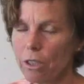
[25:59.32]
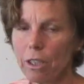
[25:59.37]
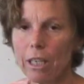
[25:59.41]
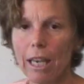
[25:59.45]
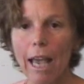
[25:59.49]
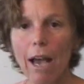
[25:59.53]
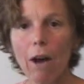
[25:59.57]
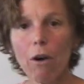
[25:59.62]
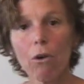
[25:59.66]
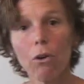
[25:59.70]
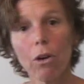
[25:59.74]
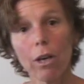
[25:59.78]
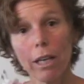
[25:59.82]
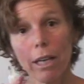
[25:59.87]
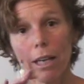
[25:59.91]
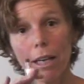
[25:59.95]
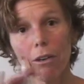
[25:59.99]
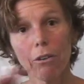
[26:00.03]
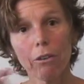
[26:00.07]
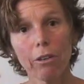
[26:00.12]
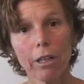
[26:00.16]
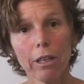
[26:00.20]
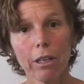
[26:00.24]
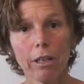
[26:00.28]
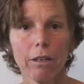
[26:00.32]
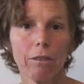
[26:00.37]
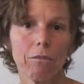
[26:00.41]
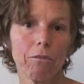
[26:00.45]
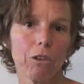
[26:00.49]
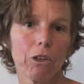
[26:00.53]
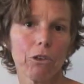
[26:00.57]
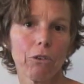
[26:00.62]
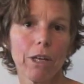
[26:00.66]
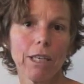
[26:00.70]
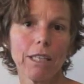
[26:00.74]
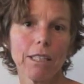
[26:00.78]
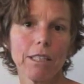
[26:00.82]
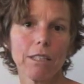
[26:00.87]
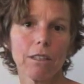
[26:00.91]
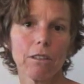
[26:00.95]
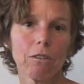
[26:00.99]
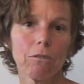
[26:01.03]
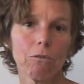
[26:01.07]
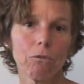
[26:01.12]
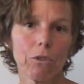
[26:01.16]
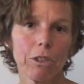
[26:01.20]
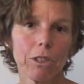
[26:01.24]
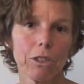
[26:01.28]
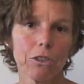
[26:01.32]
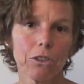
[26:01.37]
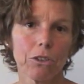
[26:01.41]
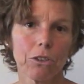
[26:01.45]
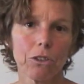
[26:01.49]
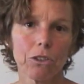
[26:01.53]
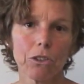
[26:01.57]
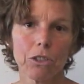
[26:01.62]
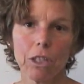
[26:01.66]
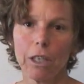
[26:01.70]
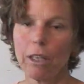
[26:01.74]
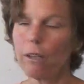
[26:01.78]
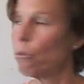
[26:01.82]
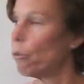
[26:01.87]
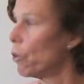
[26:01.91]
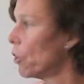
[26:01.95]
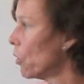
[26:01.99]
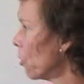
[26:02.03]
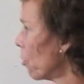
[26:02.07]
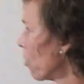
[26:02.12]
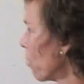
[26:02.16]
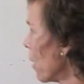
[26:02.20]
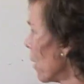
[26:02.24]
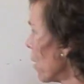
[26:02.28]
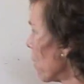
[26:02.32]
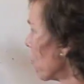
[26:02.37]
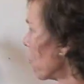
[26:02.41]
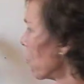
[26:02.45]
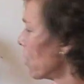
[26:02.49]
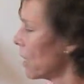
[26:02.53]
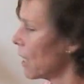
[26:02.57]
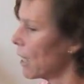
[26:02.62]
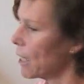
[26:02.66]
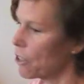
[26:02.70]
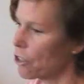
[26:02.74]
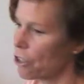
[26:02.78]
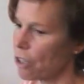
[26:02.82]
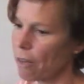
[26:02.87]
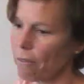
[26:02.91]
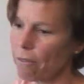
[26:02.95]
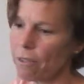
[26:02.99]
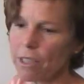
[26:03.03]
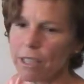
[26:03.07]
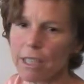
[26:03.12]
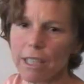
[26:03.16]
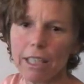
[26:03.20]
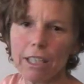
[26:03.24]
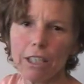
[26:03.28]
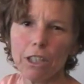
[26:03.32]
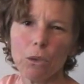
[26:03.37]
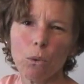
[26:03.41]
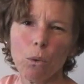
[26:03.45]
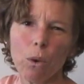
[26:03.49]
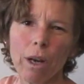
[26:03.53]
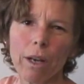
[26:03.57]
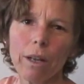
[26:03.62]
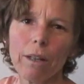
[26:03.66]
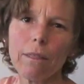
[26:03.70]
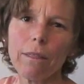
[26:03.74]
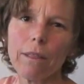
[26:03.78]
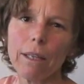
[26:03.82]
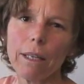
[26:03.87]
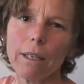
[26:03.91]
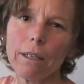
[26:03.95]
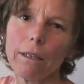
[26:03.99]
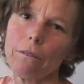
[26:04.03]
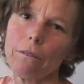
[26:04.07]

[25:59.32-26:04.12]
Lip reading: now an area of a great deal of research. And when you think of Th17, you want to think